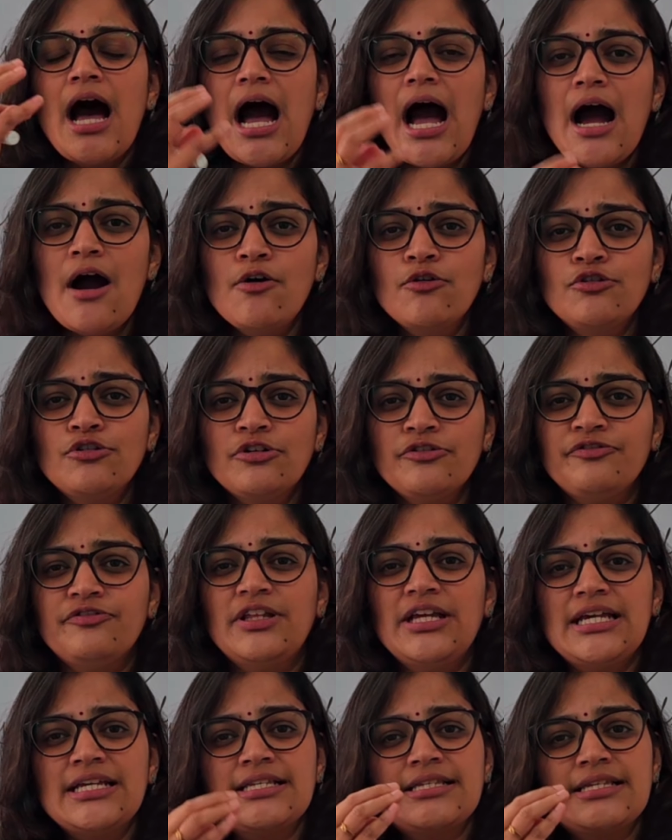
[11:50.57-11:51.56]
Out of
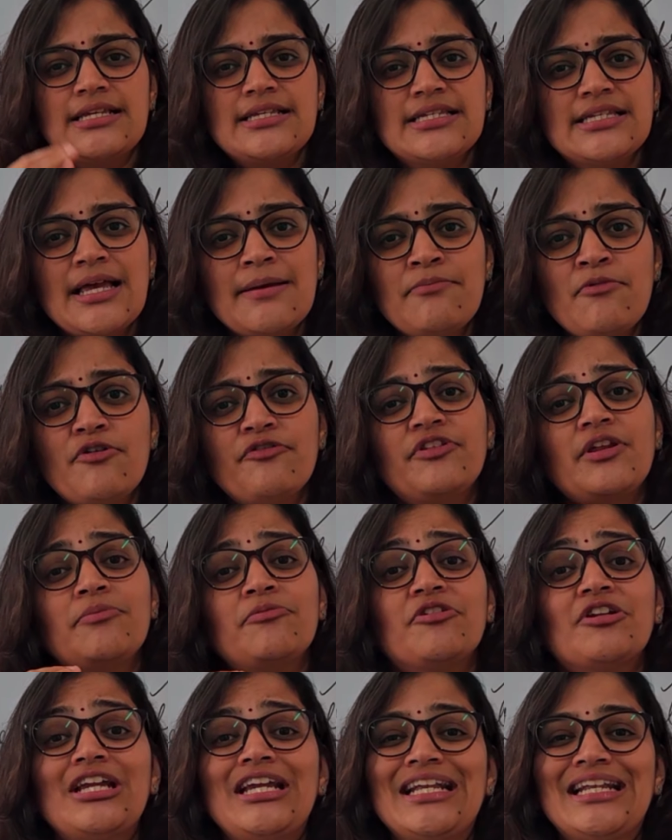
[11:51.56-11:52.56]
these, some of
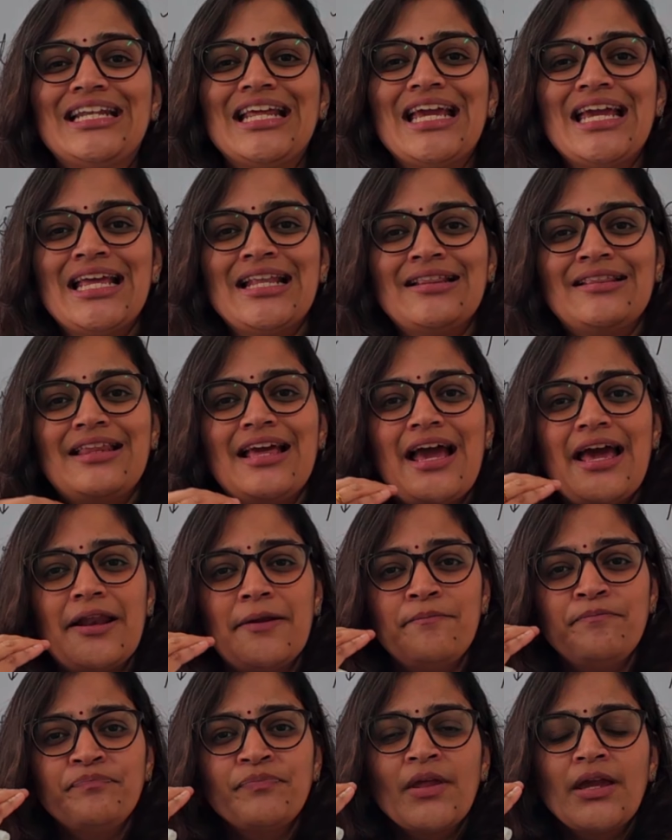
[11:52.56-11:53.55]
them retain their
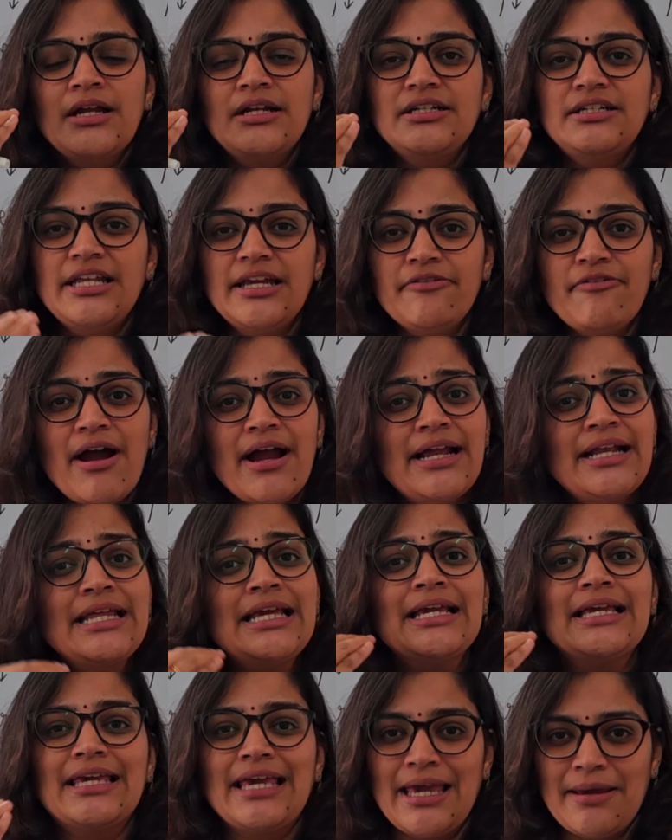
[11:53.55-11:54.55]

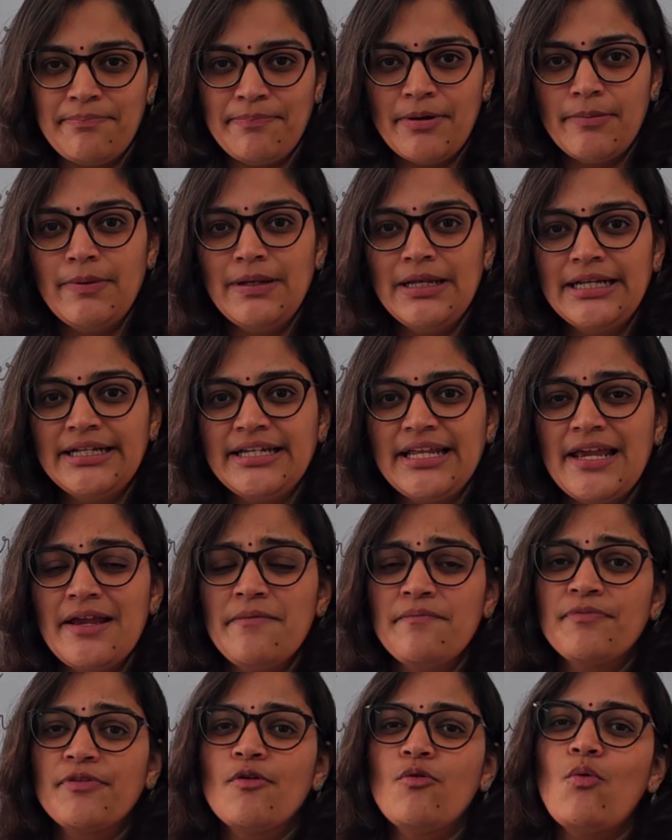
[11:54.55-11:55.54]
dividing capability
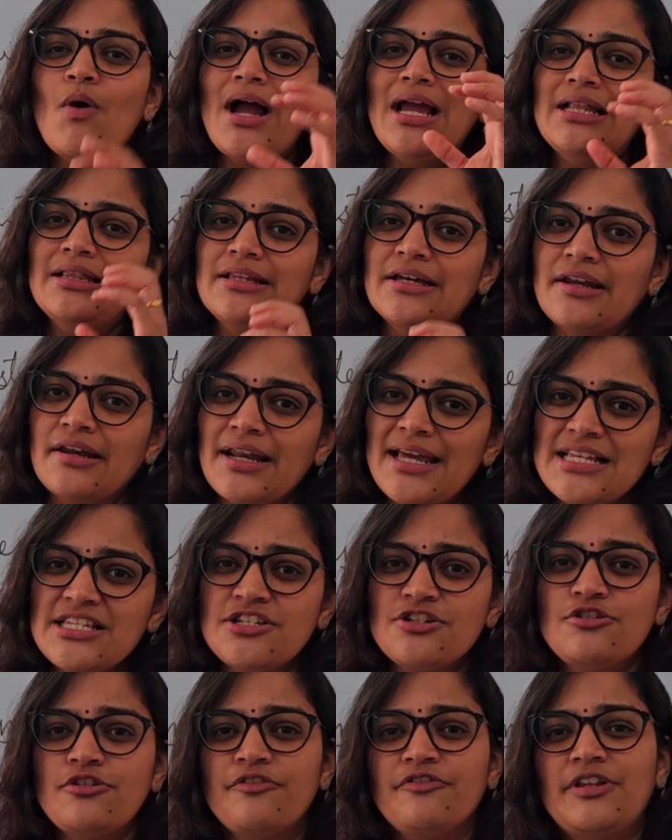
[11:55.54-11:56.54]
while the
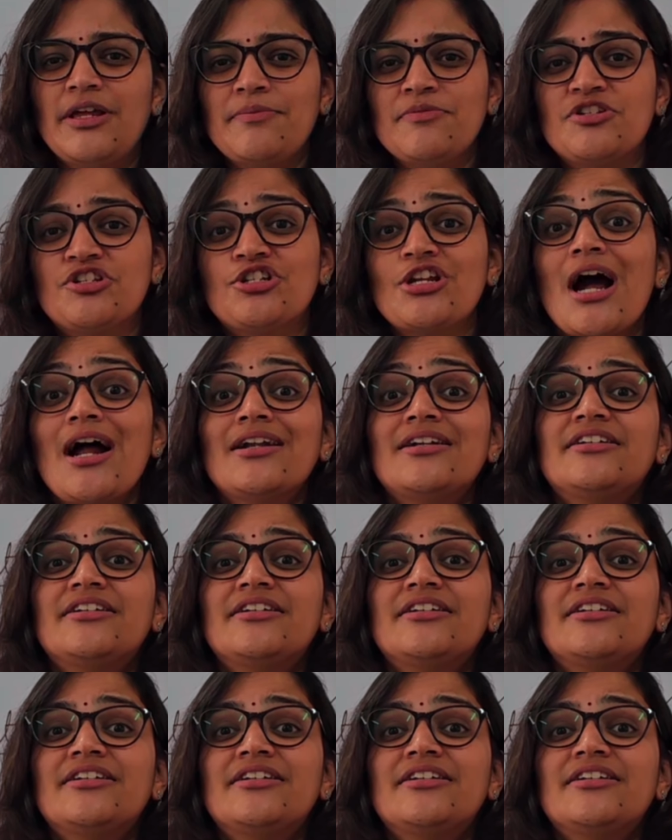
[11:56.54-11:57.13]
rest of them start